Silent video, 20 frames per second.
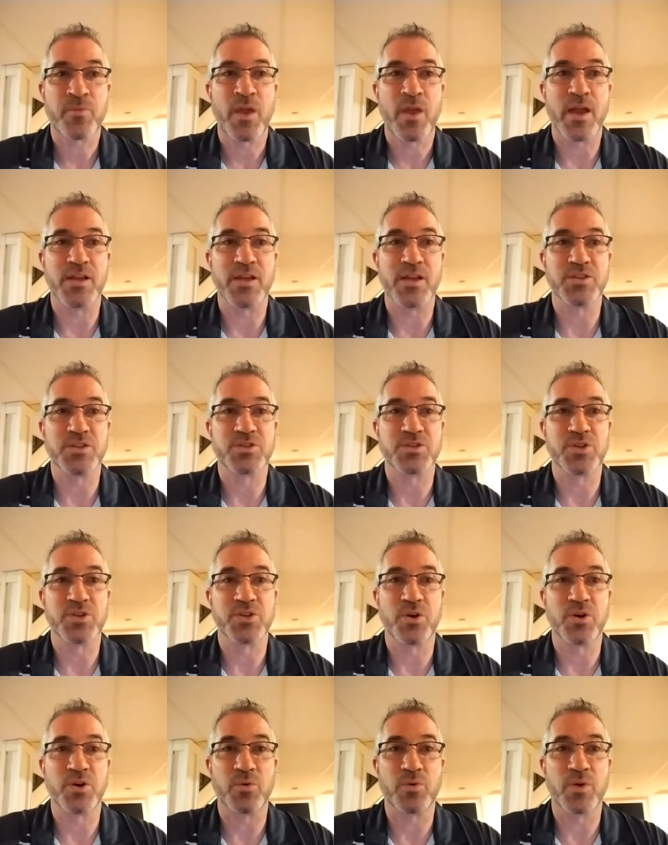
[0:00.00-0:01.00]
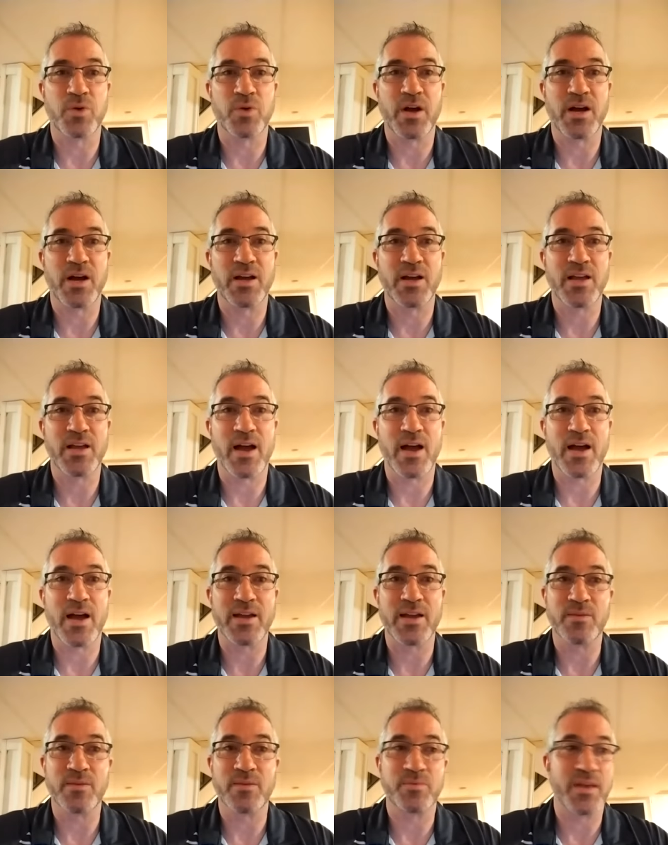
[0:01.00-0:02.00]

And so uh, I,